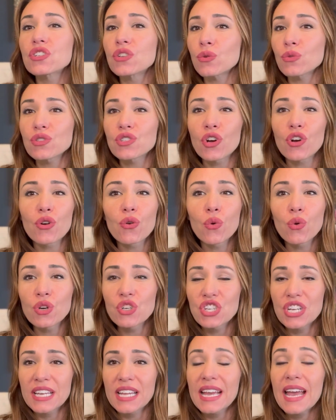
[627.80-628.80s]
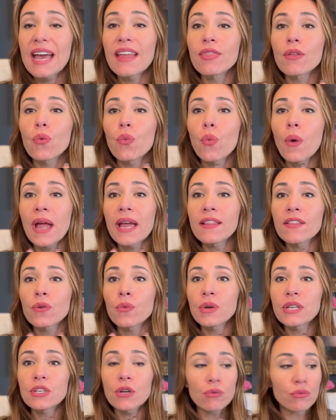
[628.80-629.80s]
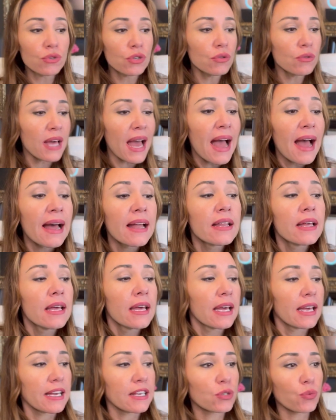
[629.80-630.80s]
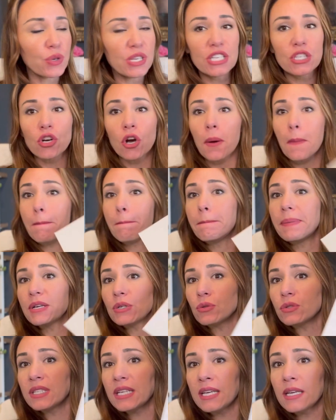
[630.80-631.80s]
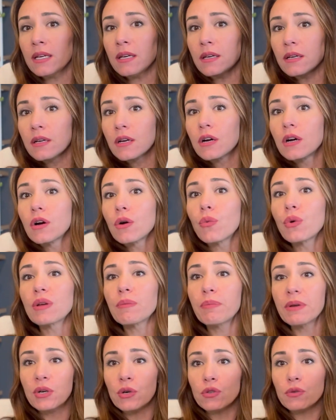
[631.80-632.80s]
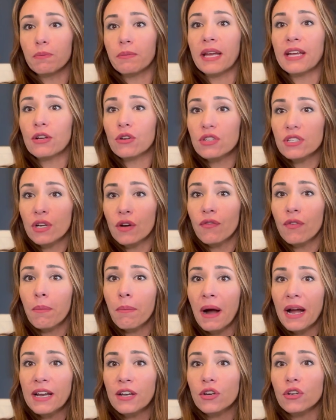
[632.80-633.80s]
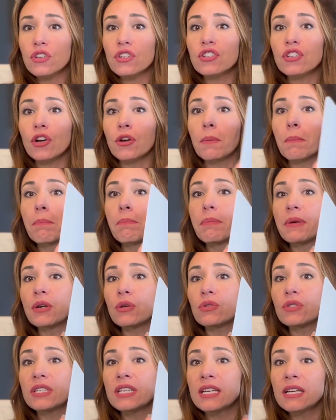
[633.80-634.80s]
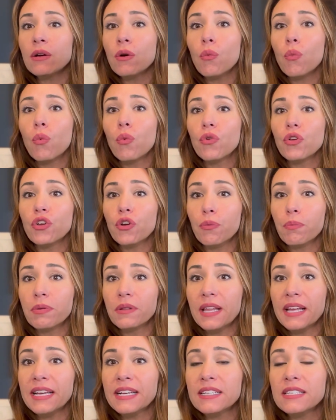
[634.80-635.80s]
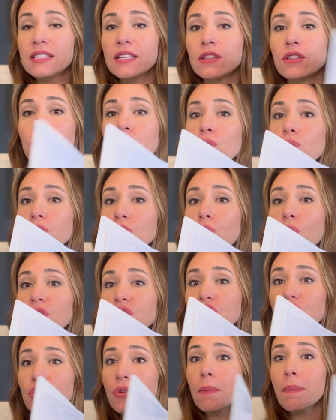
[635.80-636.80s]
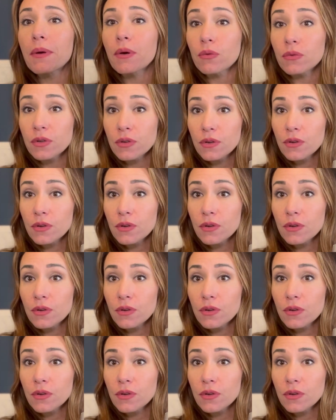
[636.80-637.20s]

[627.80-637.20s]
start gorge eating. And the way that we don't do that is we start building. Make yourself a binder, start building your plans that the Lord wants you to build,